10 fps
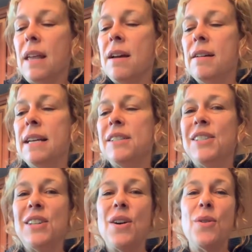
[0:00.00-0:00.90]
All right,
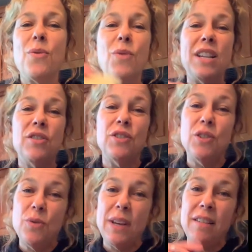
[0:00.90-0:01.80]
so when you're
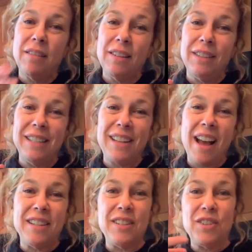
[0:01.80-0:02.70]
doing the little
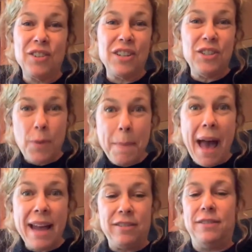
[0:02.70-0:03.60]
lasagnas, you're gonna do a
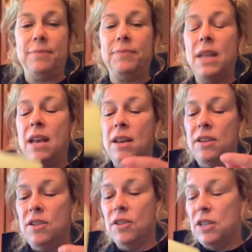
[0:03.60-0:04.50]
pattern.
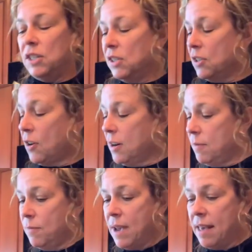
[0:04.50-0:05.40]
You're gonna start
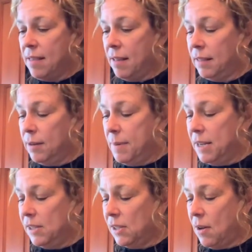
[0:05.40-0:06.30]
with a little
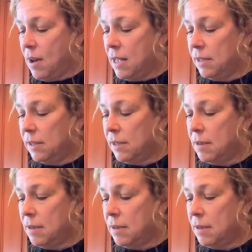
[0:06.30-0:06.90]
bit of sauce.